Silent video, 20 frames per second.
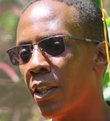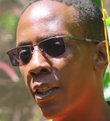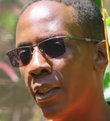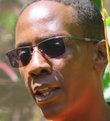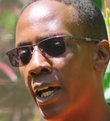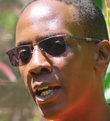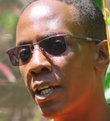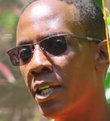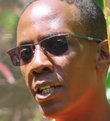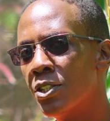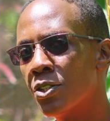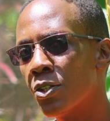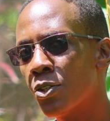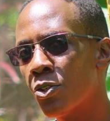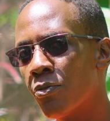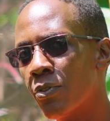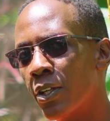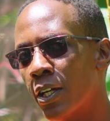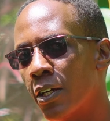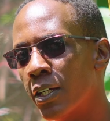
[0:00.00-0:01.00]
The addition
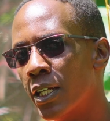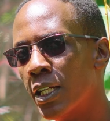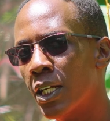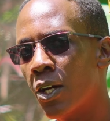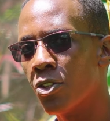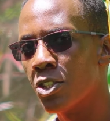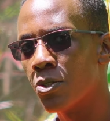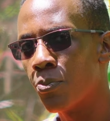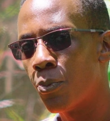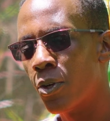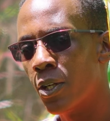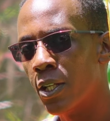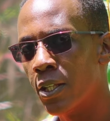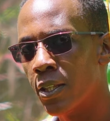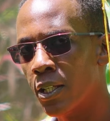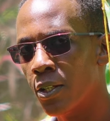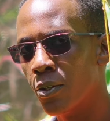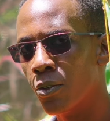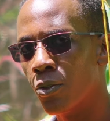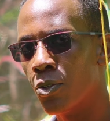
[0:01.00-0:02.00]
of the greenhouse
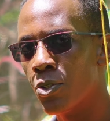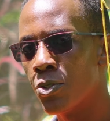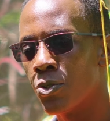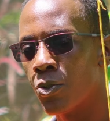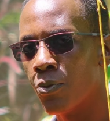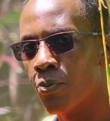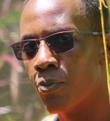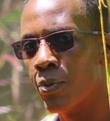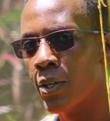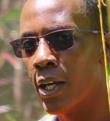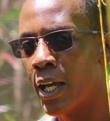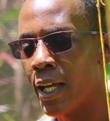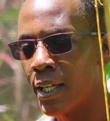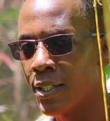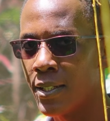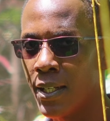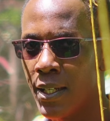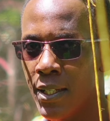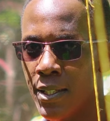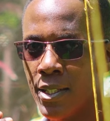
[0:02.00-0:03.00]
polythene also
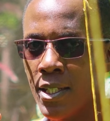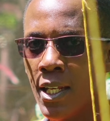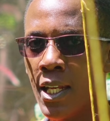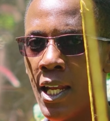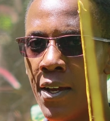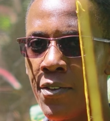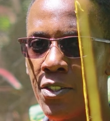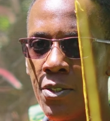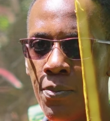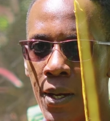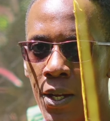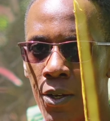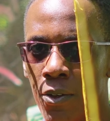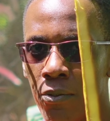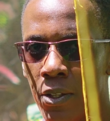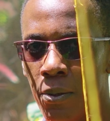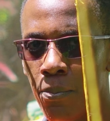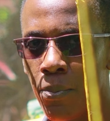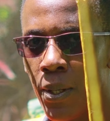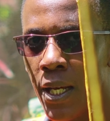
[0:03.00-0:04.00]
extends the lifespan
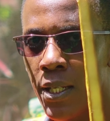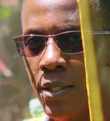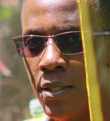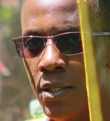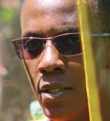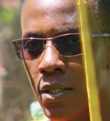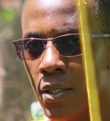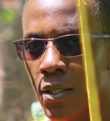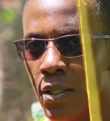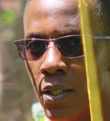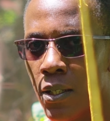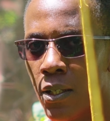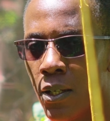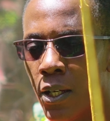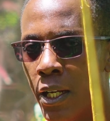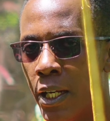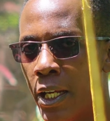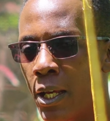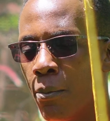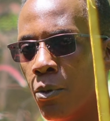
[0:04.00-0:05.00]
of the plants,
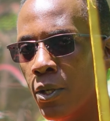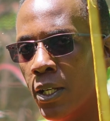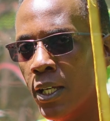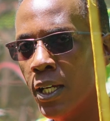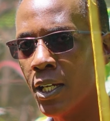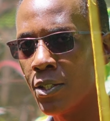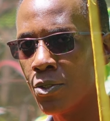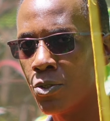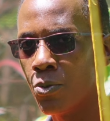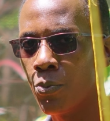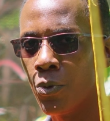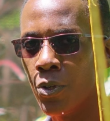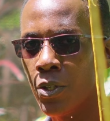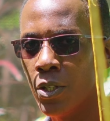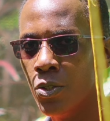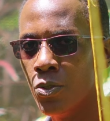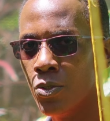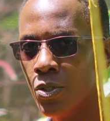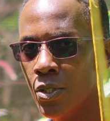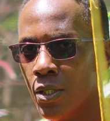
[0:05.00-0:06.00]
enabling us to
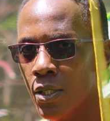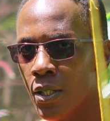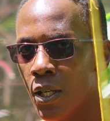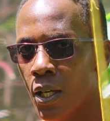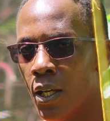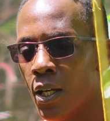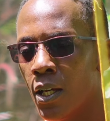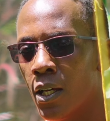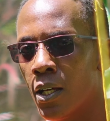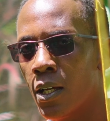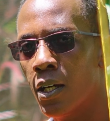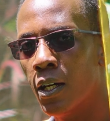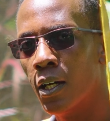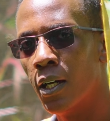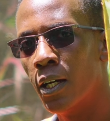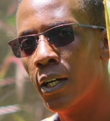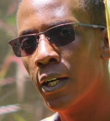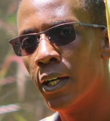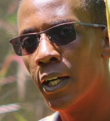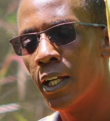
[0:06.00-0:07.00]
produce
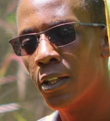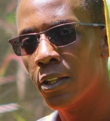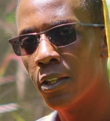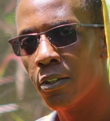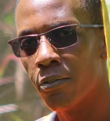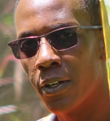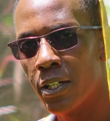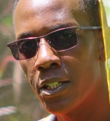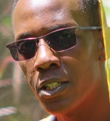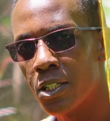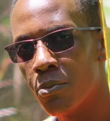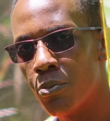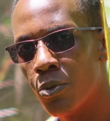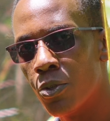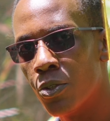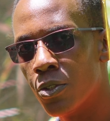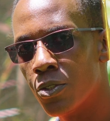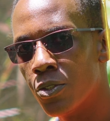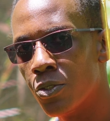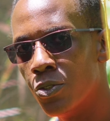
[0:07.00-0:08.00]
healthy
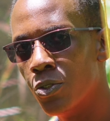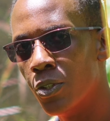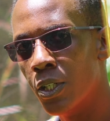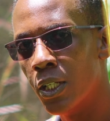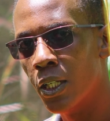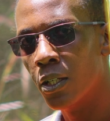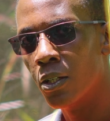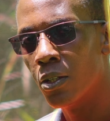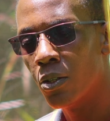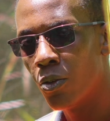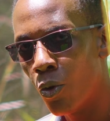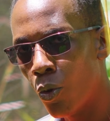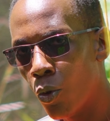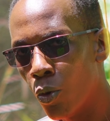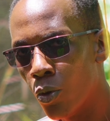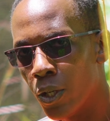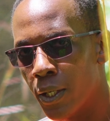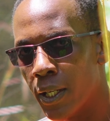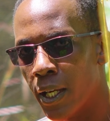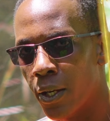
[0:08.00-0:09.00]
vegetables during
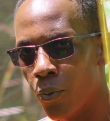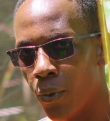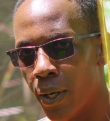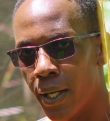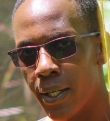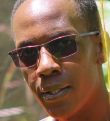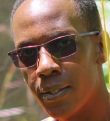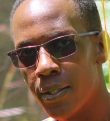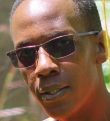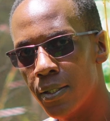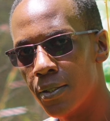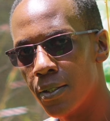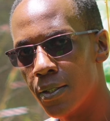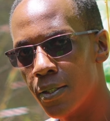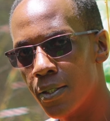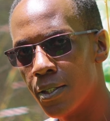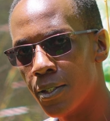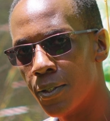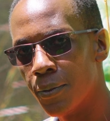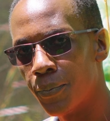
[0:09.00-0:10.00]
cold and wet
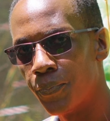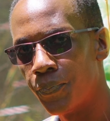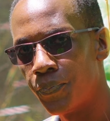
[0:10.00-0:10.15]
seasons.